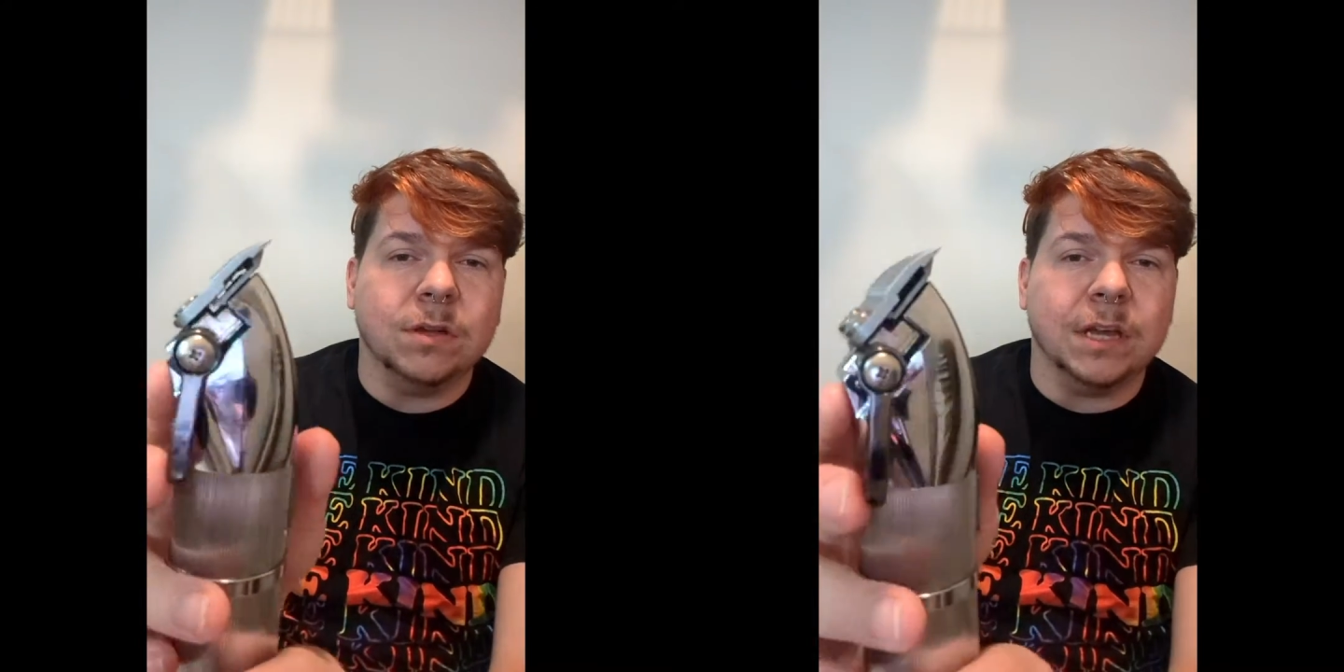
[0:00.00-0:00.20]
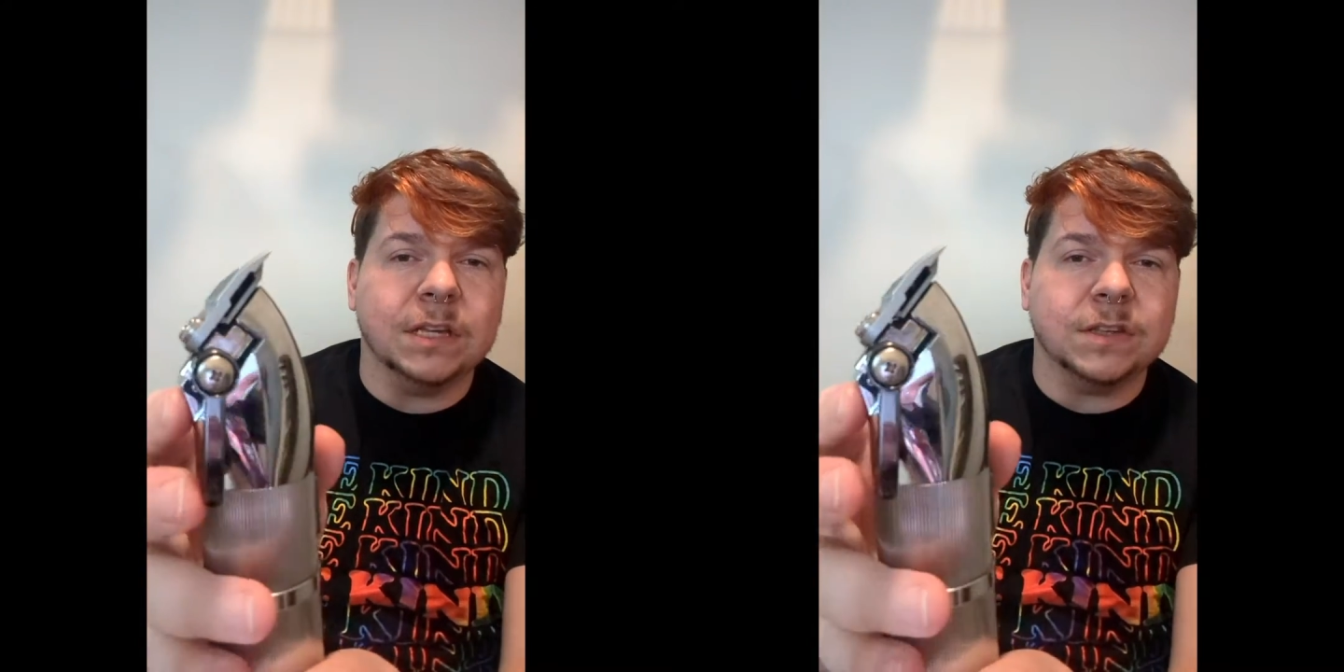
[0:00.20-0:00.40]

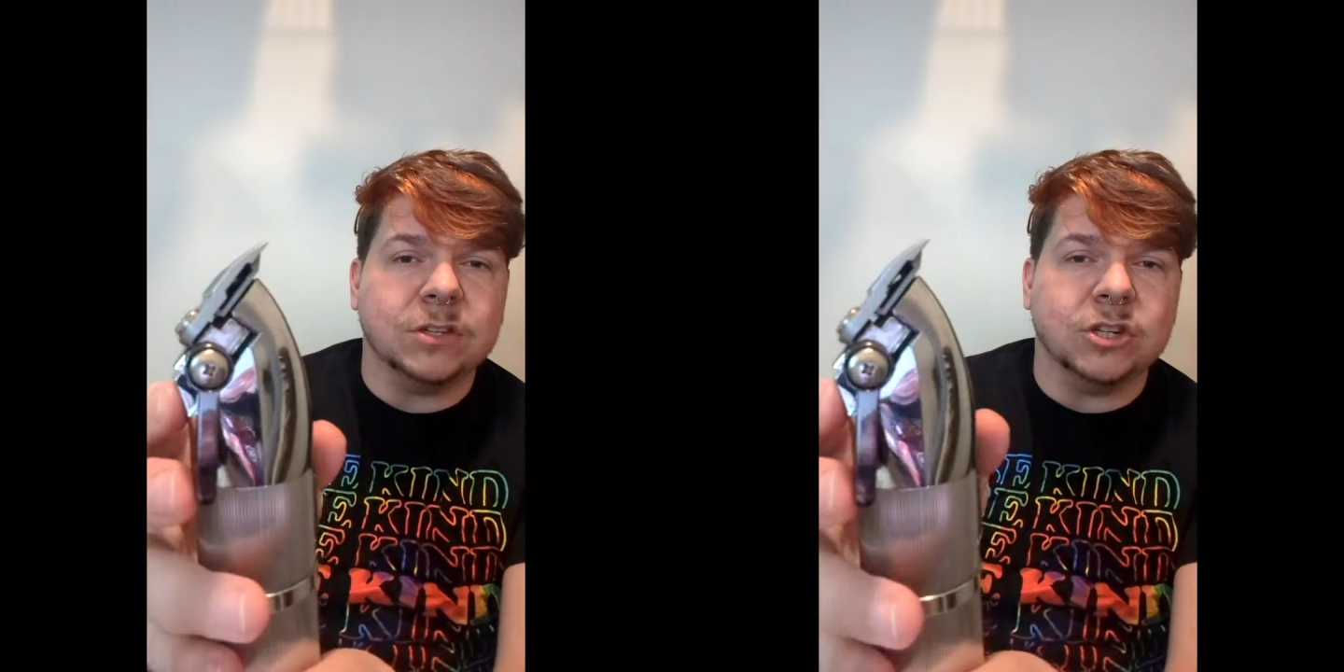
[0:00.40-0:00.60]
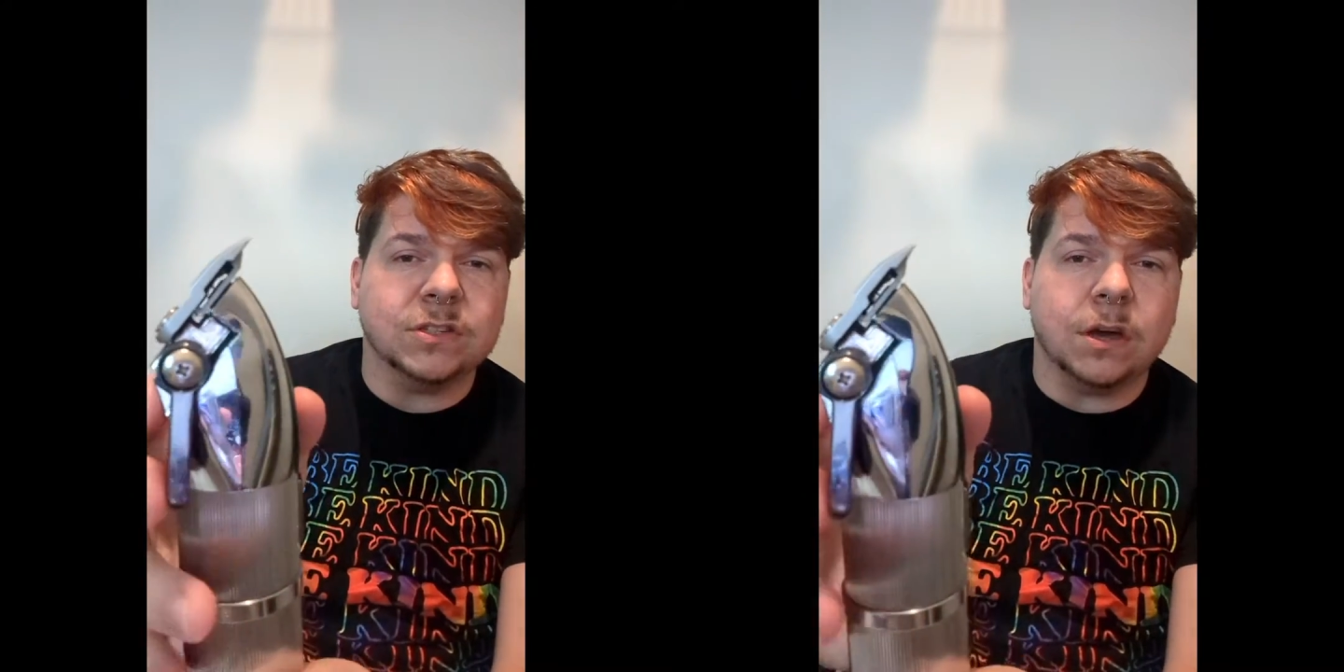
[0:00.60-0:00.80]
easily
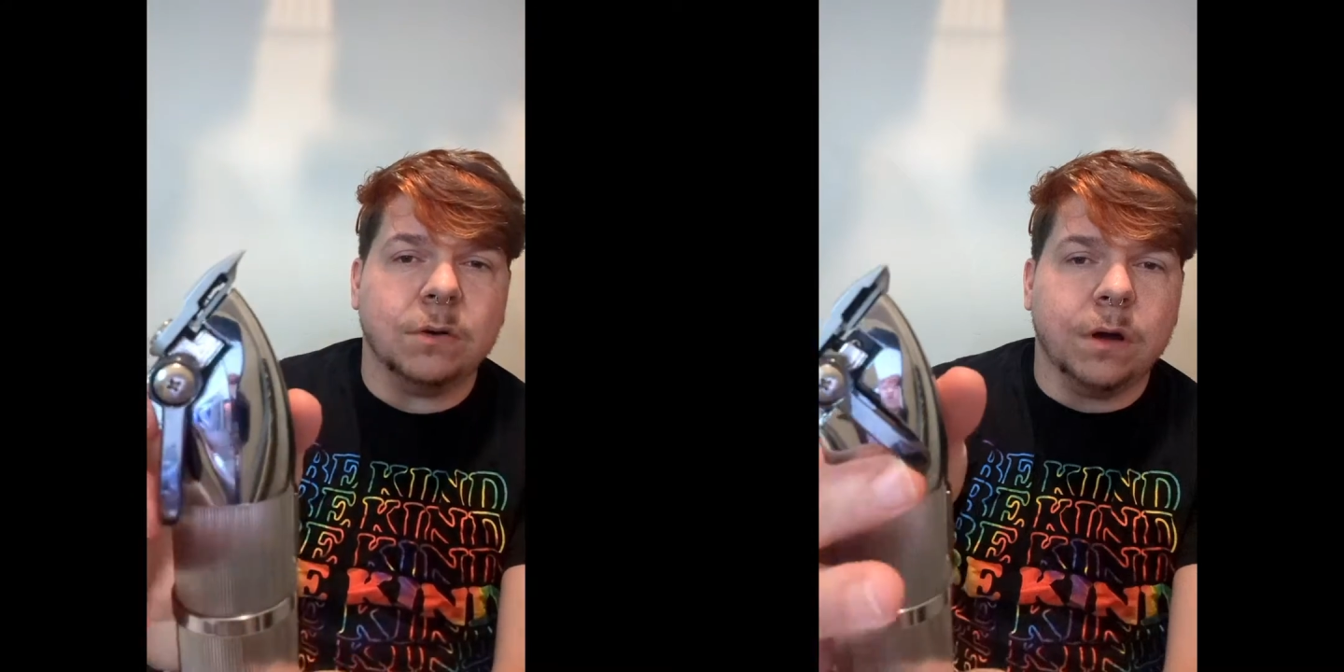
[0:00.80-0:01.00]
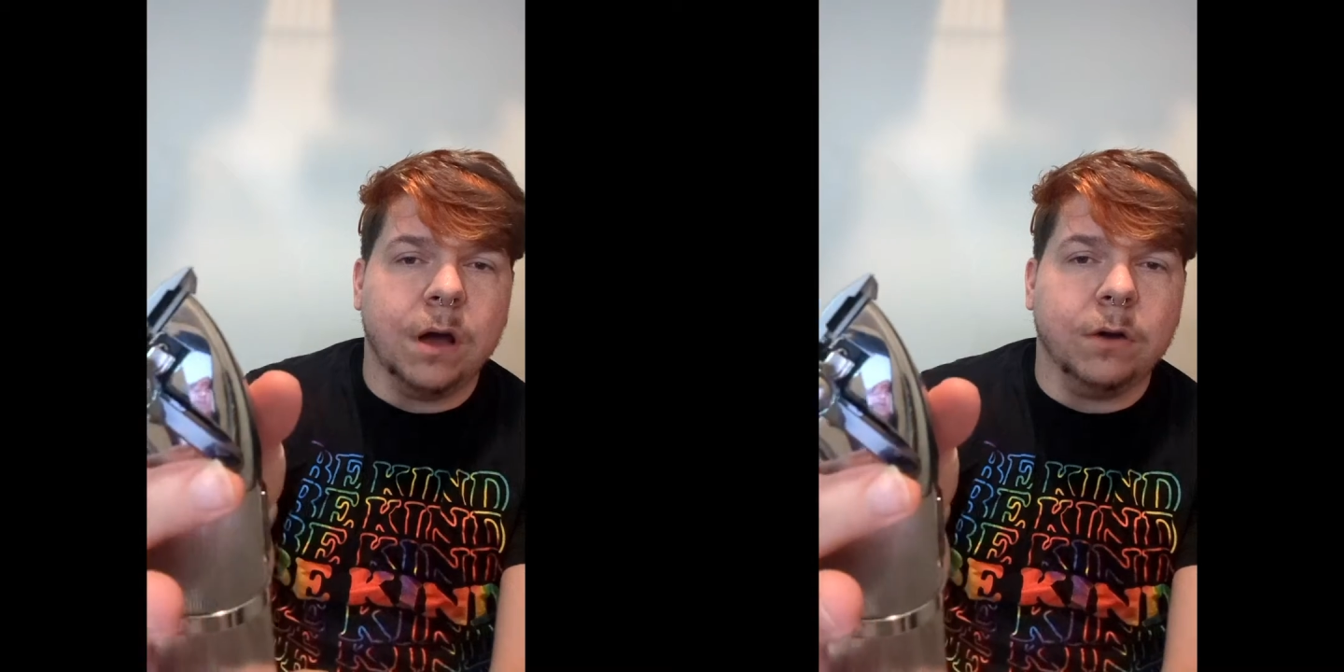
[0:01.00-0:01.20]
just go,
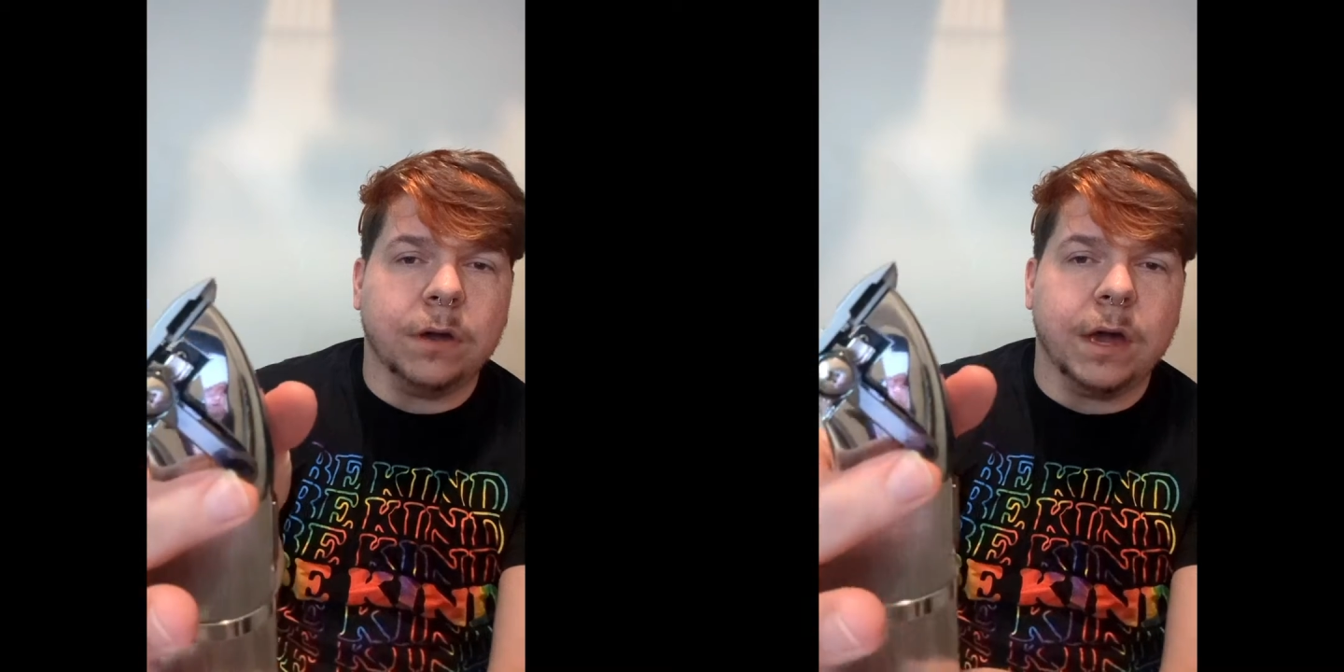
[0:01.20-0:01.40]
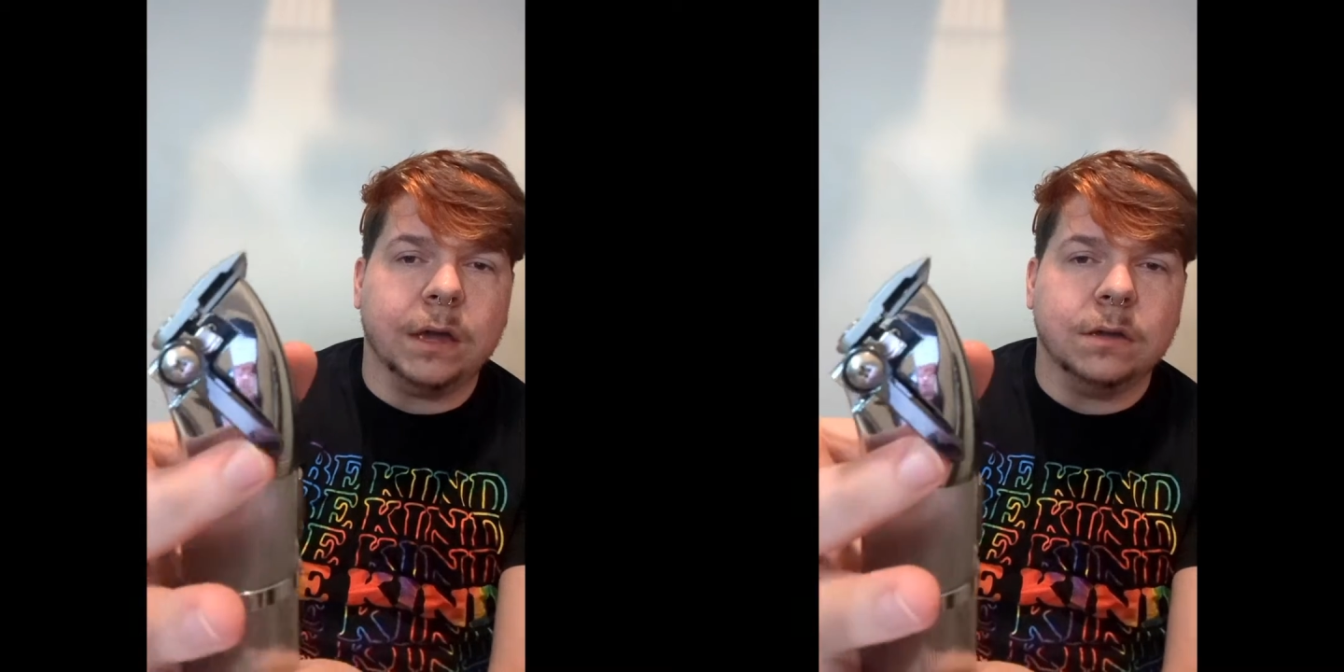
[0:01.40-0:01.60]

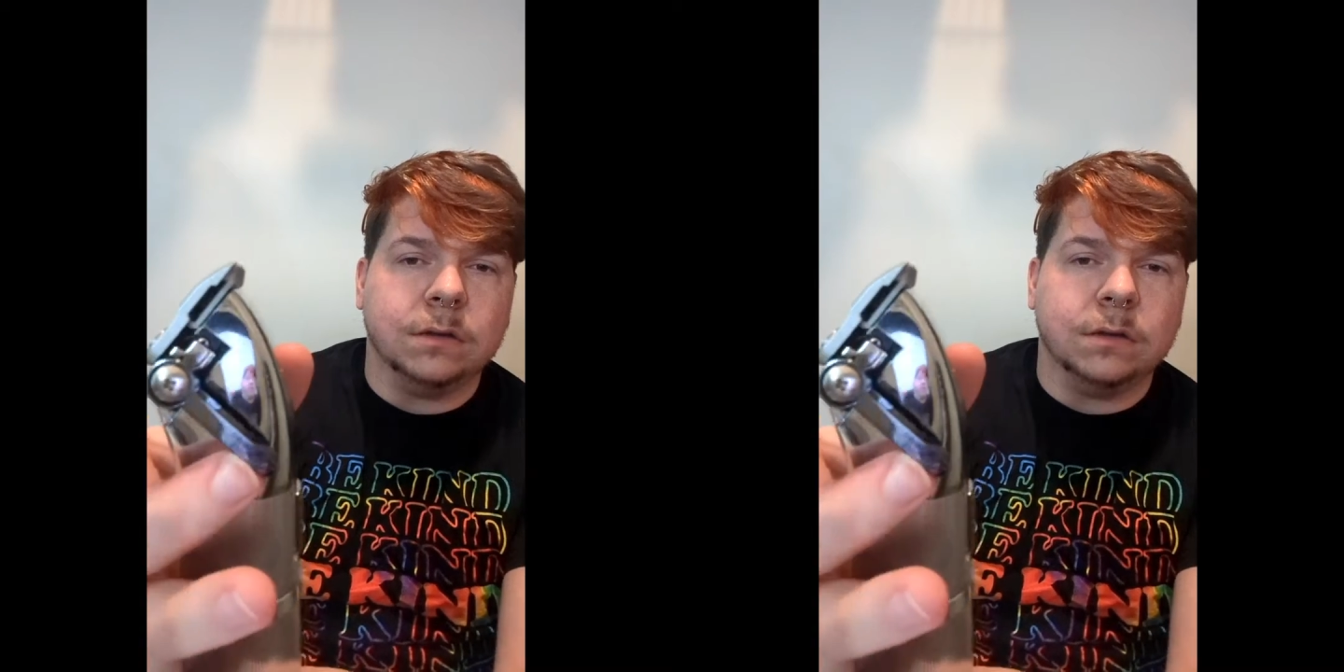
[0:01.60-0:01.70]
okay,